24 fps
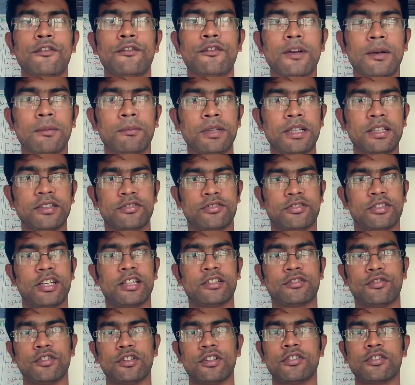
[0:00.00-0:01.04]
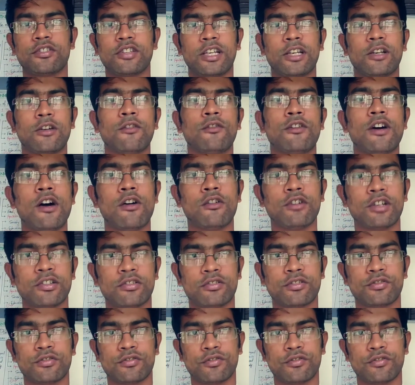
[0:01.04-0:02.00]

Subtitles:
family's sake, for the sake of ours,